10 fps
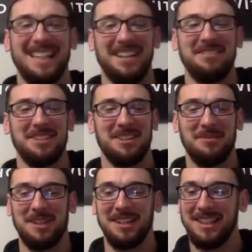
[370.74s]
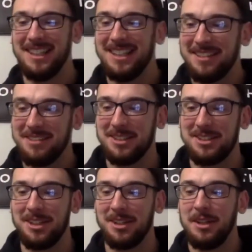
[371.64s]
Absolutely. For
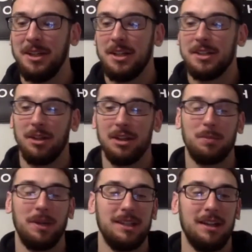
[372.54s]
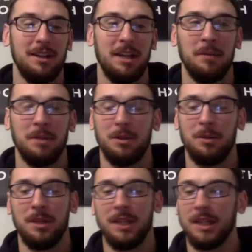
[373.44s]
sure. So let's break down your game a little
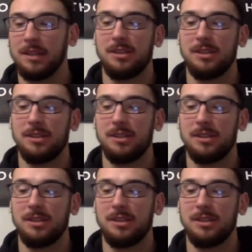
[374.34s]
bit, Nick.